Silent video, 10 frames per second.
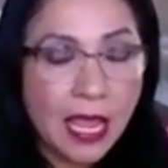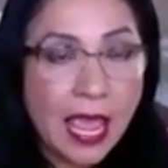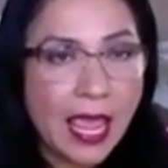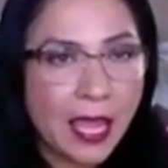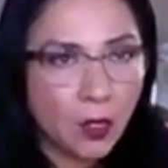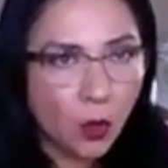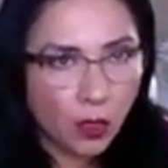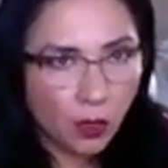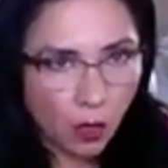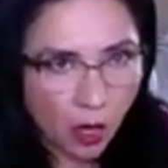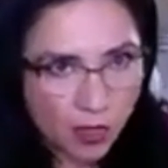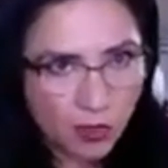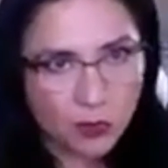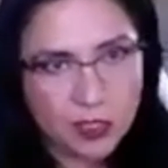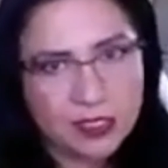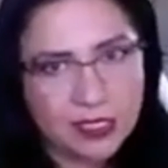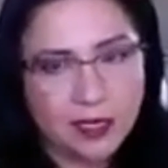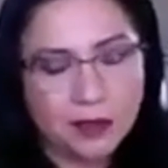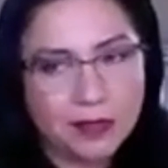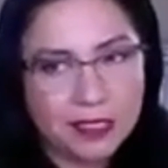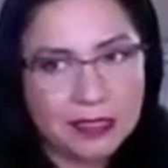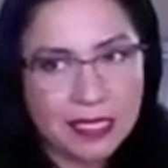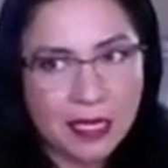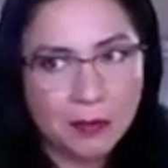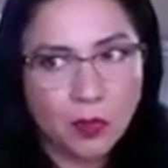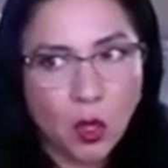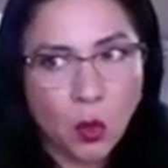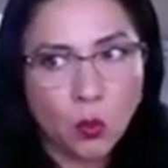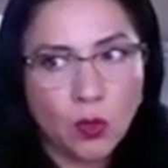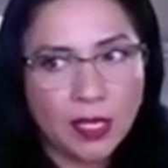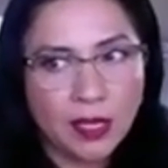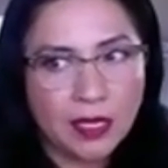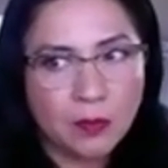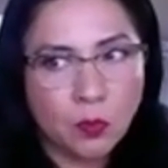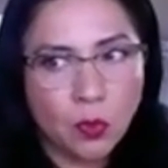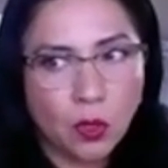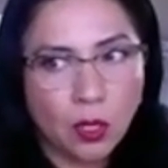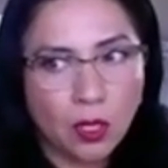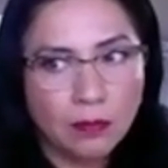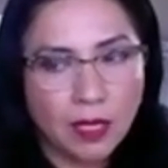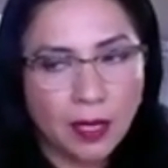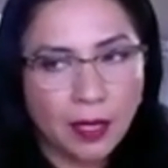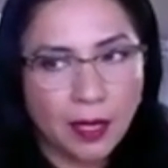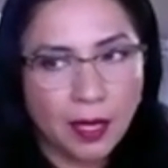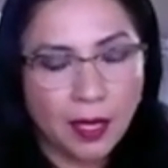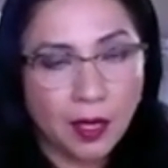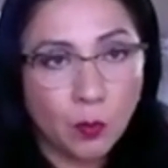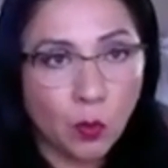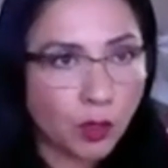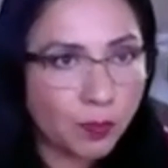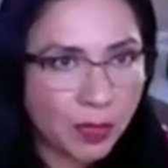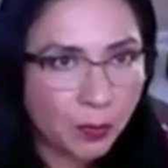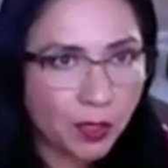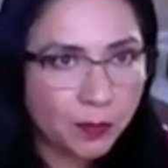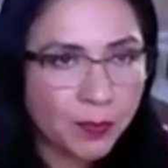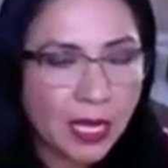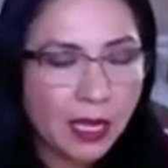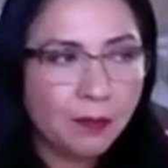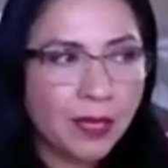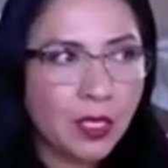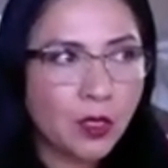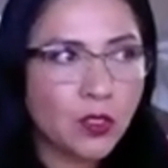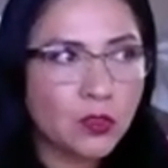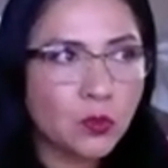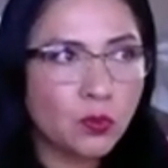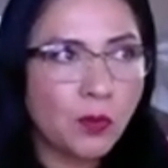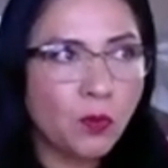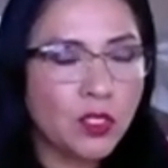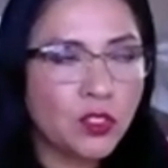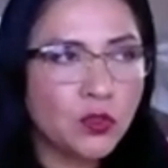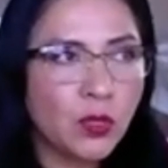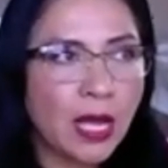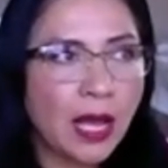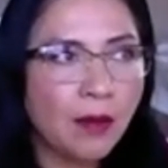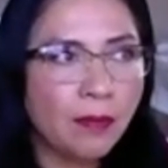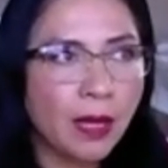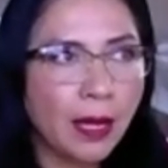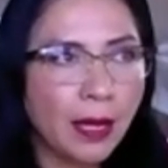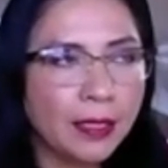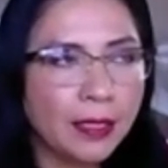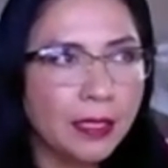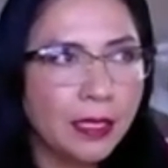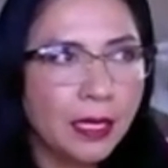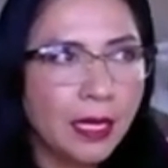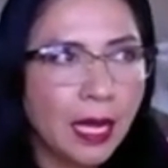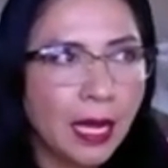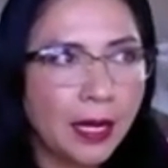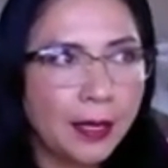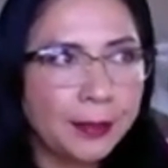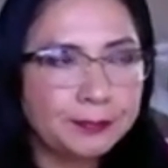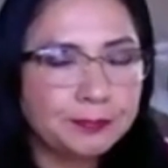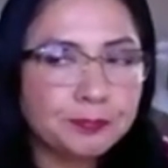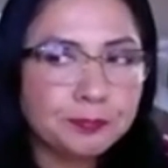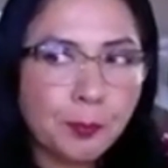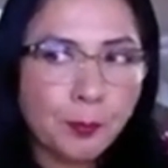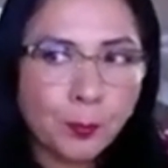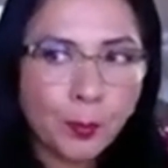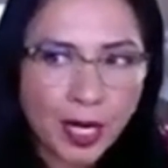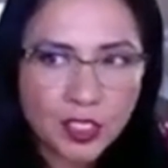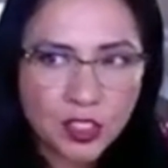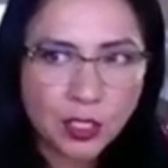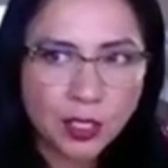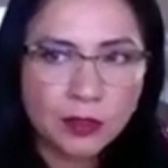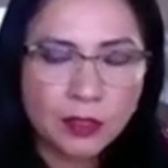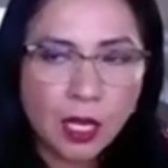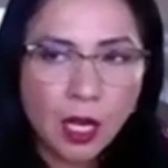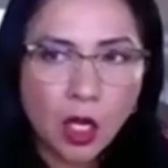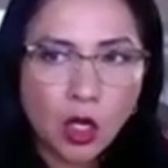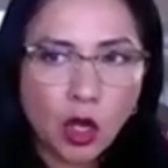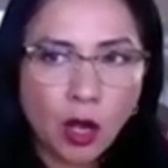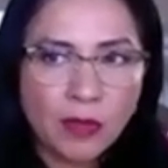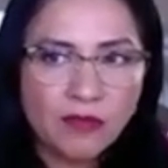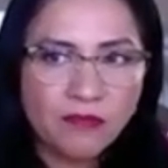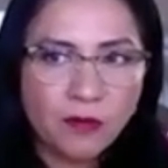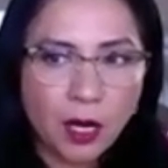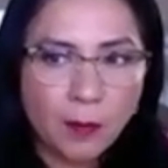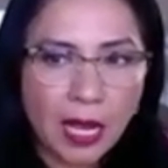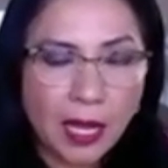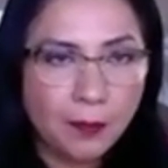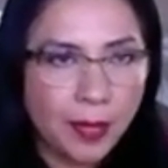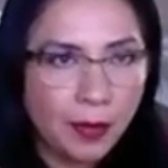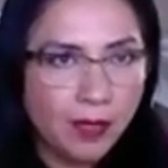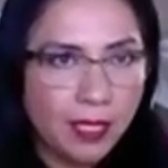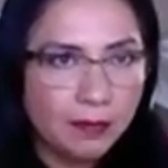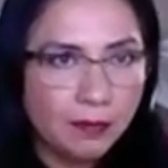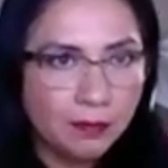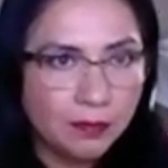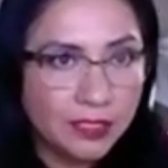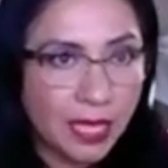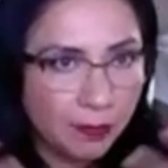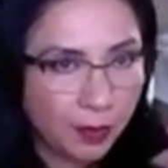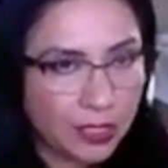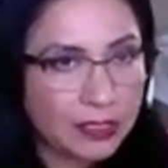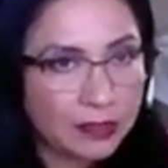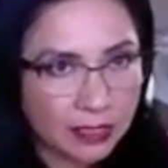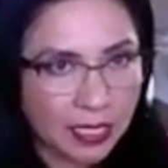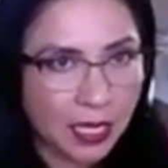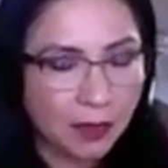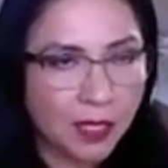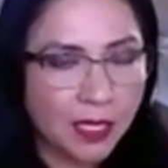And on our side of the team, we get involved more people because we want you to have a version coming from a very diverse team,